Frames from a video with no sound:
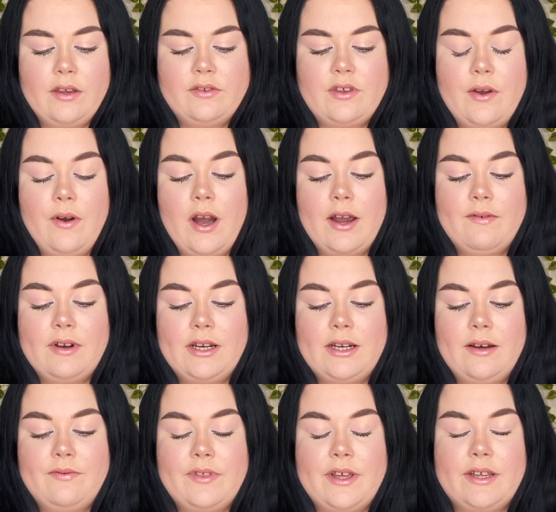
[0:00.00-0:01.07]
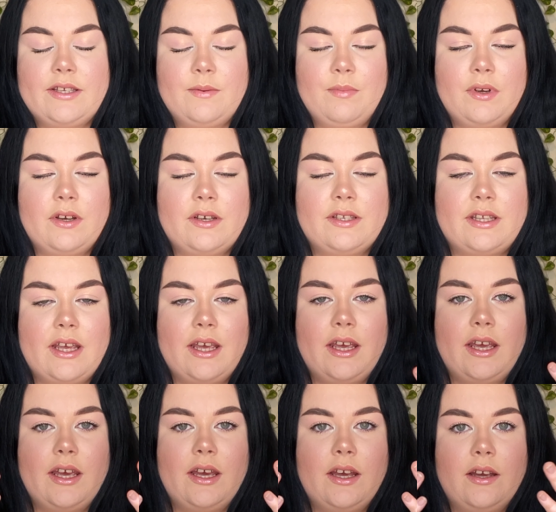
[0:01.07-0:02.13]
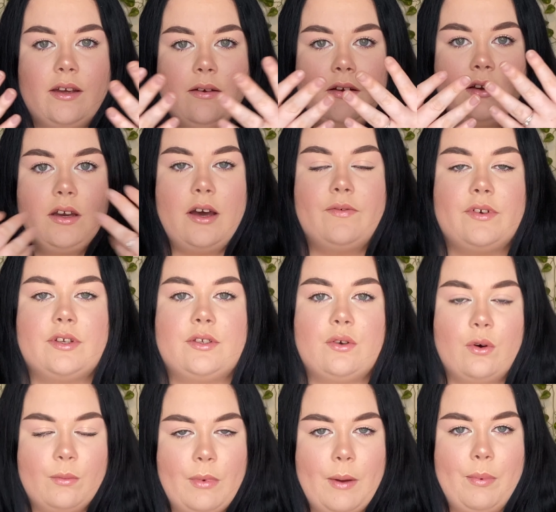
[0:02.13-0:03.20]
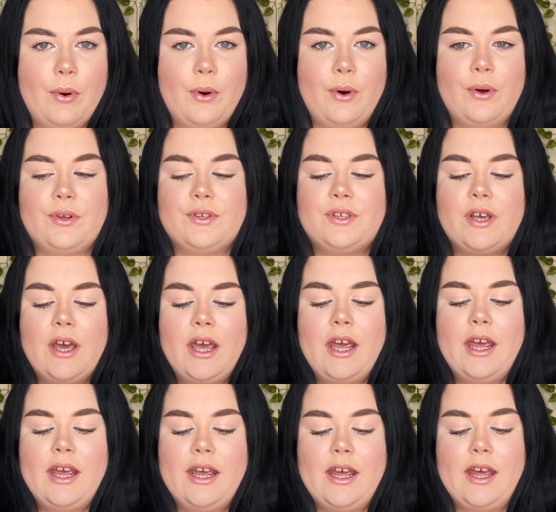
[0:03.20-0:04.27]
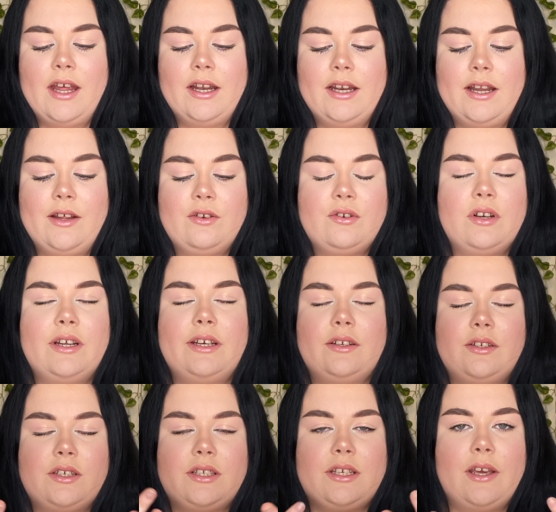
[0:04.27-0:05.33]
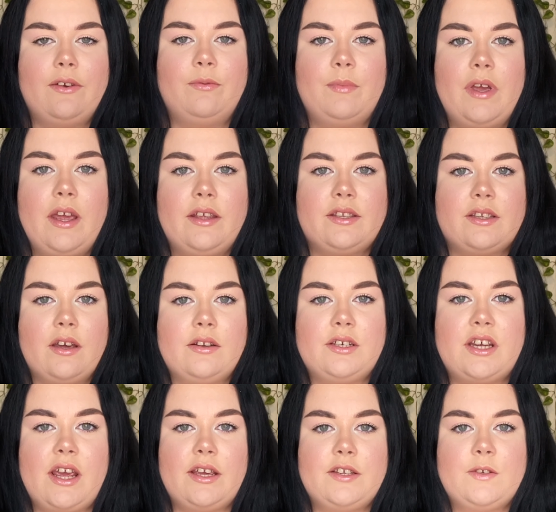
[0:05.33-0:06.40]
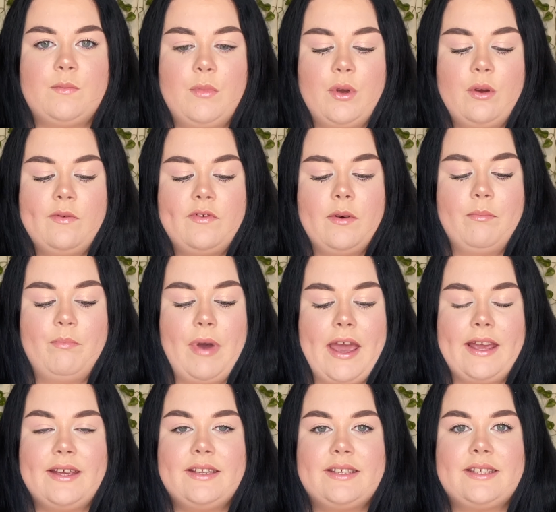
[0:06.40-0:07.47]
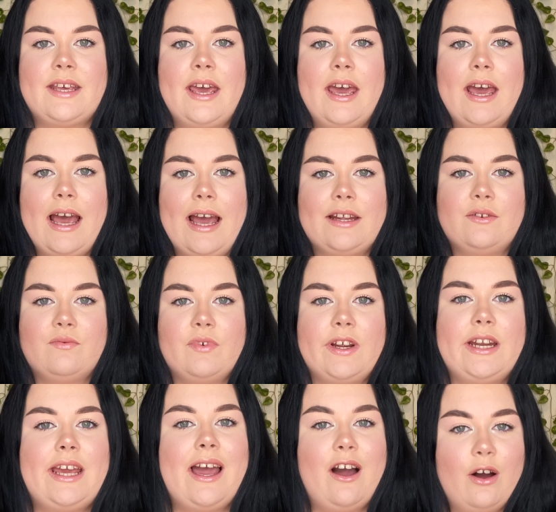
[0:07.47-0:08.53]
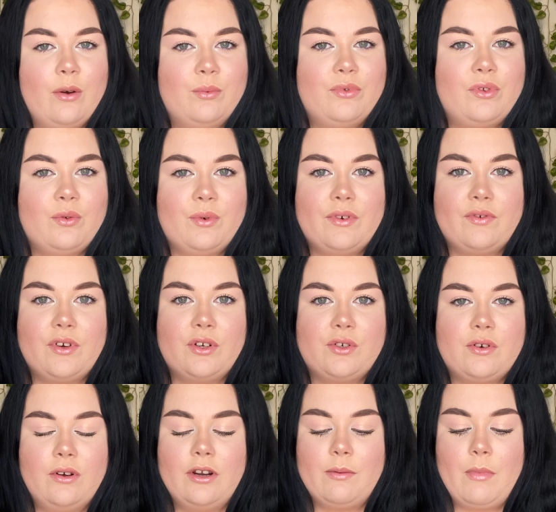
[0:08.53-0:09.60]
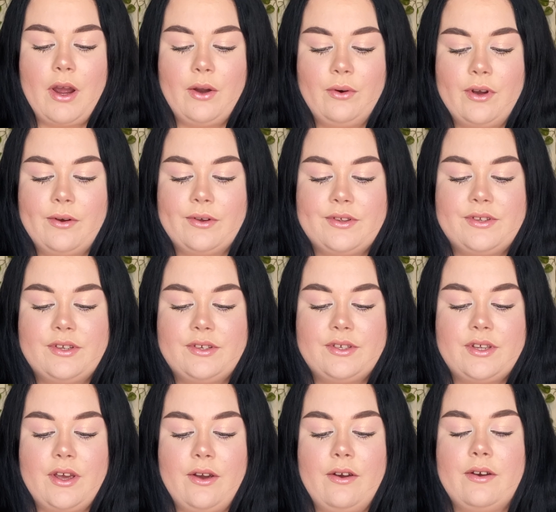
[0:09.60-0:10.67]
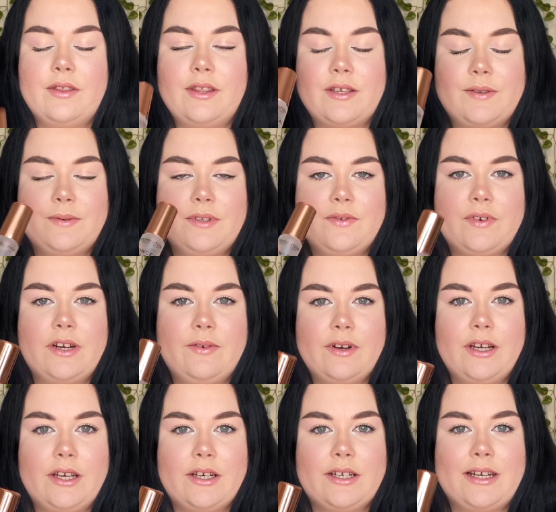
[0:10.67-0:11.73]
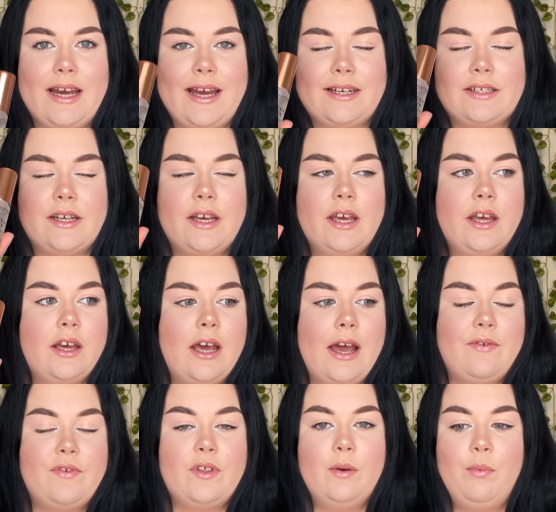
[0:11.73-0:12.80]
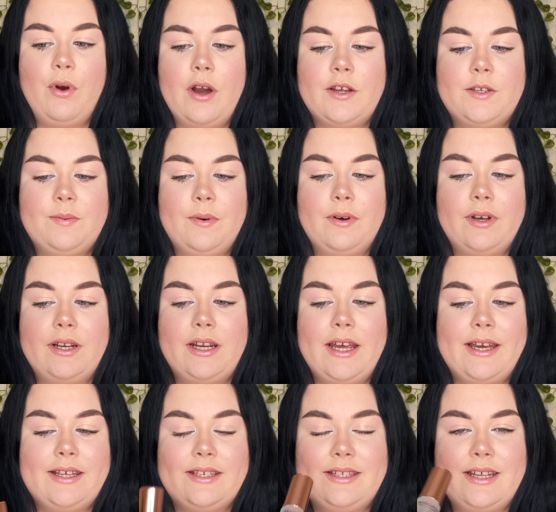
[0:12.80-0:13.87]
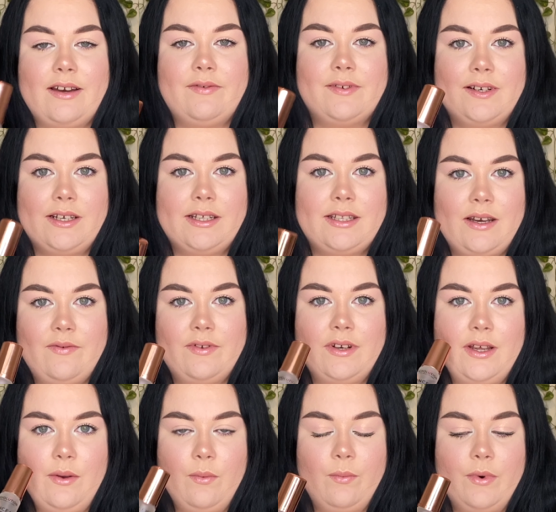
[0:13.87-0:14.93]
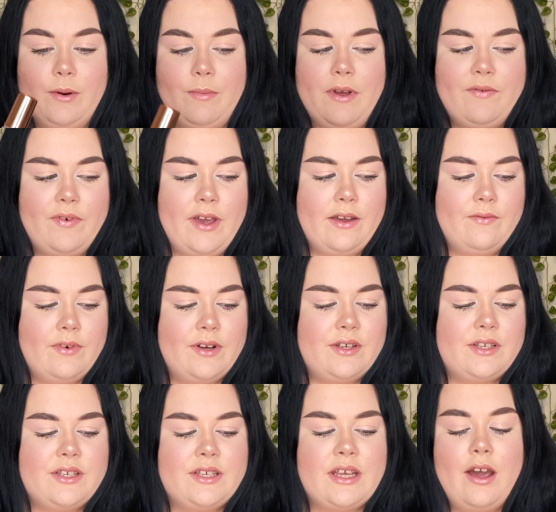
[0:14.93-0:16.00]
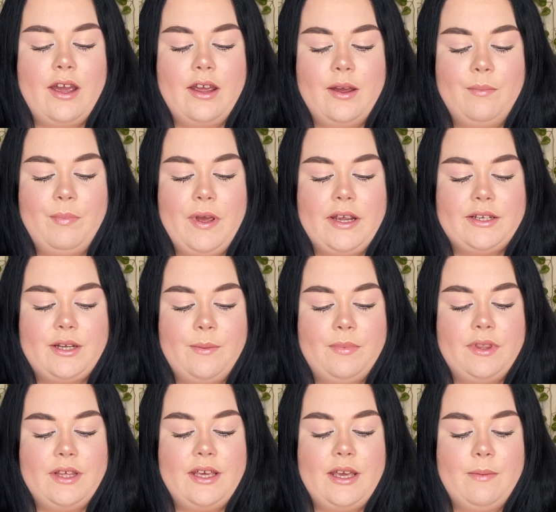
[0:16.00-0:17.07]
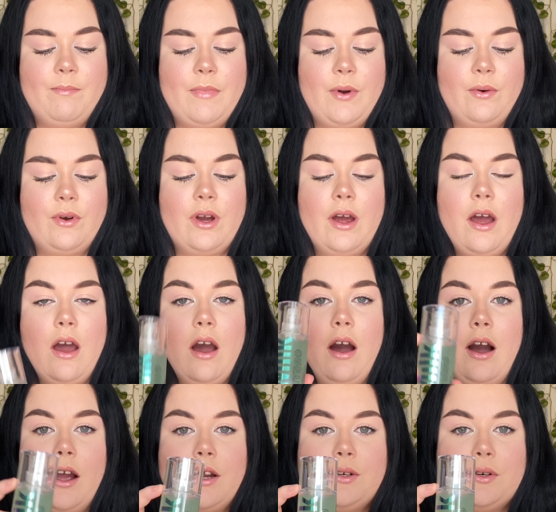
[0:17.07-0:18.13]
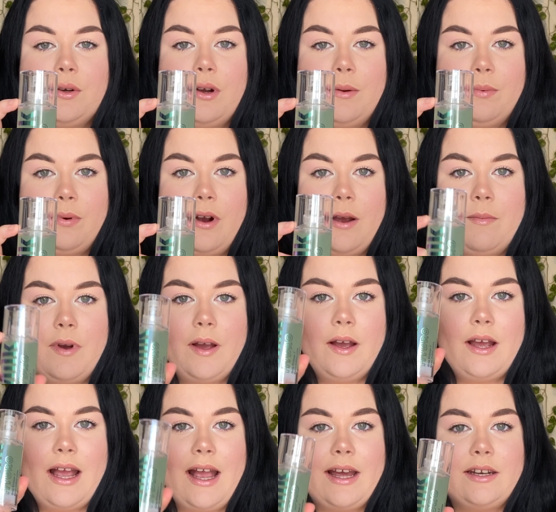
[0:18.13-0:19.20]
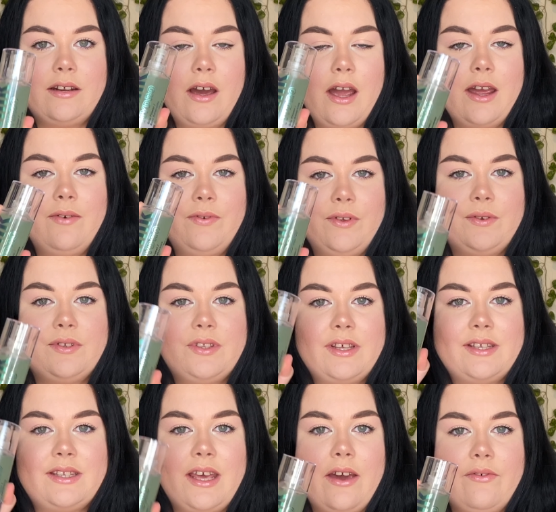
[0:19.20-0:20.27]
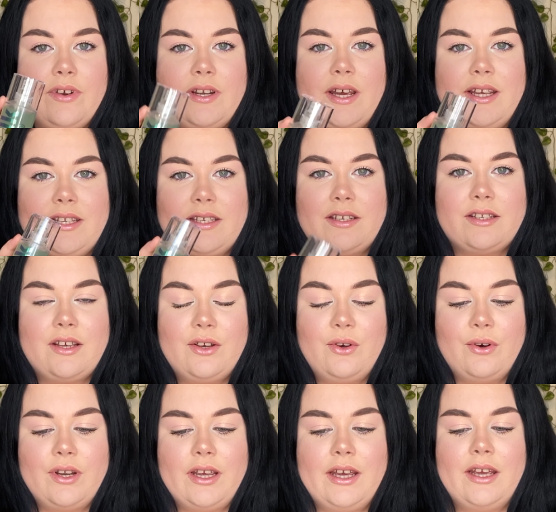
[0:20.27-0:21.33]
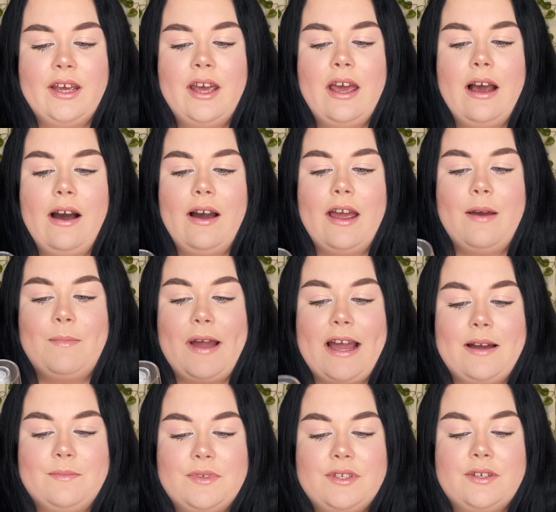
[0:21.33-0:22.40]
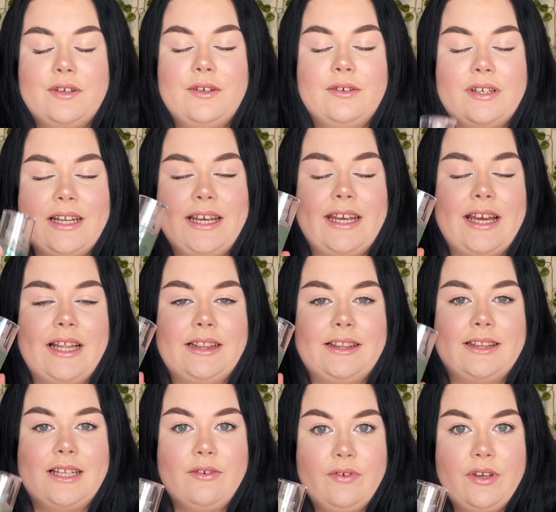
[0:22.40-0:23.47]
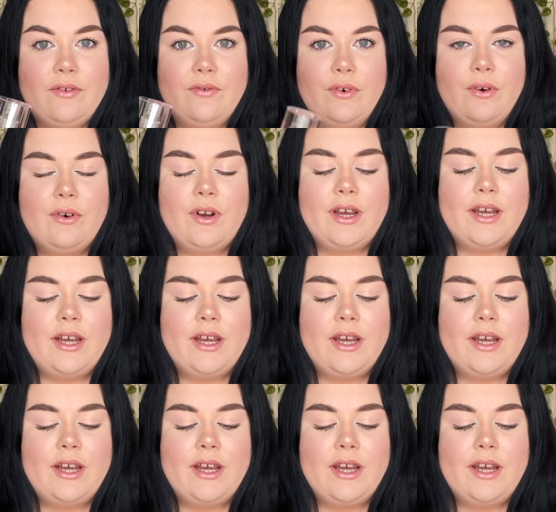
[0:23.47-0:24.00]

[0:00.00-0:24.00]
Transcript: so i really love this because it covers all my pores it literally just gives me such a smooth base and really helps with controlling my oils. So this one's really, really good. And for the price point, it's definitely, definitely one of my favorites. I picked up the Milk Hydro Grip Primer and I have used this every day since I got it. I am absolutely living for